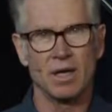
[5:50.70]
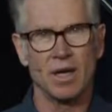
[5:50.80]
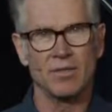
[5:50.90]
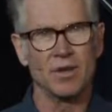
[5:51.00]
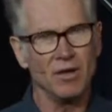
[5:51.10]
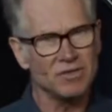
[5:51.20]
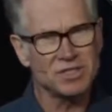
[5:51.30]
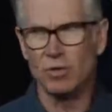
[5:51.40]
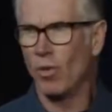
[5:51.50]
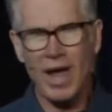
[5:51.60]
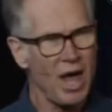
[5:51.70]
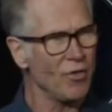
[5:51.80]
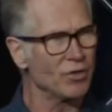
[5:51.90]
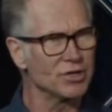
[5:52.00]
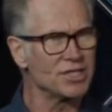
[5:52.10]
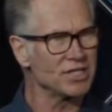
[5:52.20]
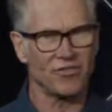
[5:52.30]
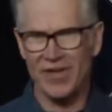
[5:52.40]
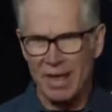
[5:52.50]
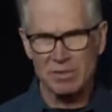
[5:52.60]
And then all of a sudden, wow, your sense of
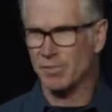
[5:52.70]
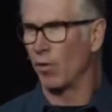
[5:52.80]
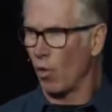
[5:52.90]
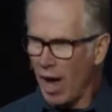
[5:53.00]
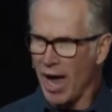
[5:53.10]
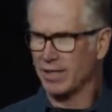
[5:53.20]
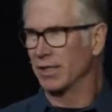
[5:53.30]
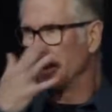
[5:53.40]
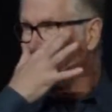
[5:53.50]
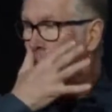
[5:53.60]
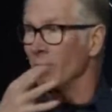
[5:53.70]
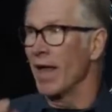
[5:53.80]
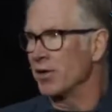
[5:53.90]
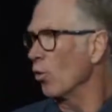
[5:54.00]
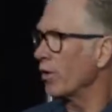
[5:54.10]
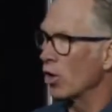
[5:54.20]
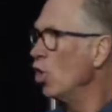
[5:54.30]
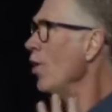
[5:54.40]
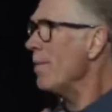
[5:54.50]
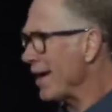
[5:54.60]
family's been rocked and you're wondering,
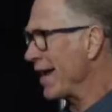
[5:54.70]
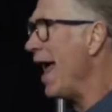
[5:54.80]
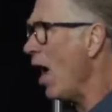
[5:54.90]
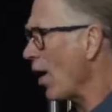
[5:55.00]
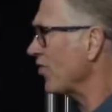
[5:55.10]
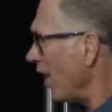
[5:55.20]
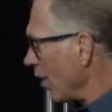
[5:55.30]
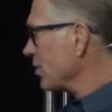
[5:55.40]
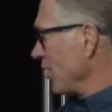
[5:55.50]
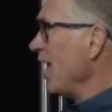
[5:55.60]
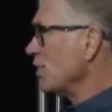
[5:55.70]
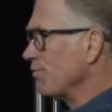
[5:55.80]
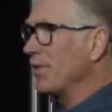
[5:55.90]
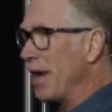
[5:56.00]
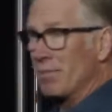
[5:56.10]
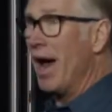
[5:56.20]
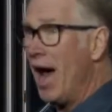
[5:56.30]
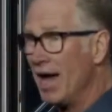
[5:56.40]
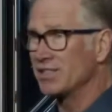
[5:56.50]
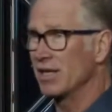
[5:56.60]
who am I now? I thought I was this, but I'm
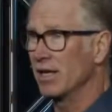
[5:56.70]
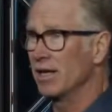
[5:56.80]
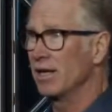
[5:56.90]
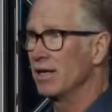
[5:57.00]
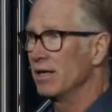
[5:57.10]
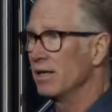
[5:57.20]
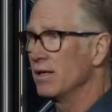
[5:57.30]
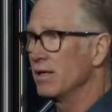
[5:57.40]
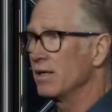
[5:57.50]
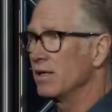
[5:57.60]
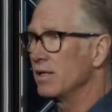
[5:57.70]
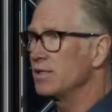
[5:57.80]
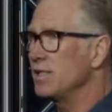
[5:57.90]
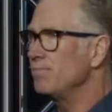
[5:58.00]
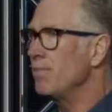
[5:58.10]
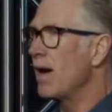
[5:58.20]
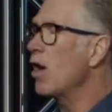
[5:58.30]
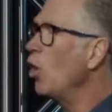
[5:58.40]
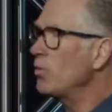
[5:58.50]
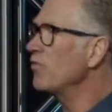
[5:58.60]
not. You see, I
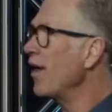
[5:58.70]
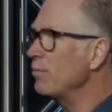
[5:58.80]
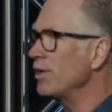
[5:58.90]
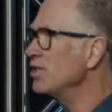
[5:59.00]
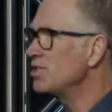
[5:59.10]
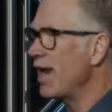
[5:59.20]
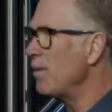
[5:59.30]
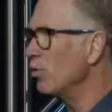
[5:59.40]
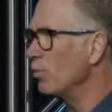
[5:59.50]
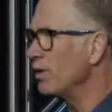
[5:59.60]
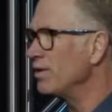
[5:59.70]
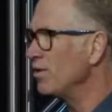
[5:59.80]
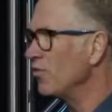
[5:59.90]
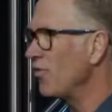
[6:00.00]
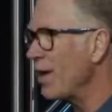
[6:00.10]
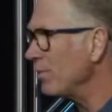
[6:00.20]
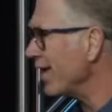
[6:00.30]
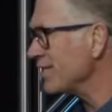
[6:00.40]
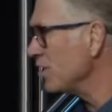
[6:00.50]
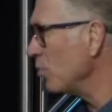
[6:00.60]
hope your family is stable, but your family
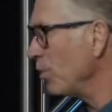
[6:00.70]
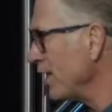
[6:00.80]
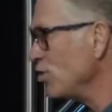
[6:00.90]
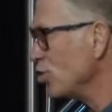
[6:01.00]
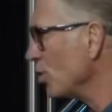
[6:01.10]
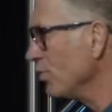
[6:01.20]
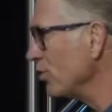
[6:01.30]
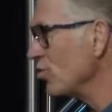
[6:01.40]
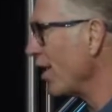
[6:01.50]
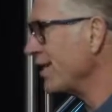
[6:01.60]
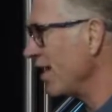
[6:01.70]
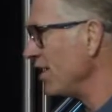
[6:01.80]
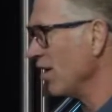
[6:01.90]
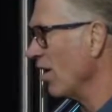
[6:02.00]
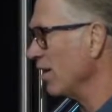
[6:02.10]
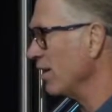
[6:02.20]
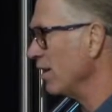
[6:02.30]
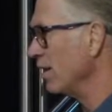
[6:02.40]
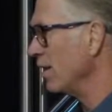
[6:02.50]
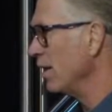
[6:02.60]
isn't the place you should build your identity on.
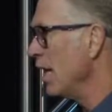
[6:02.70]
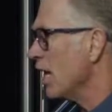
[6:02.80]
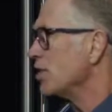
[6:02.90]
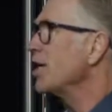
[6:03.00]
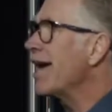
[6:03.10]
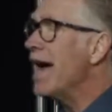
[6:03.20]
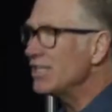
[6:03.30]
You see, God's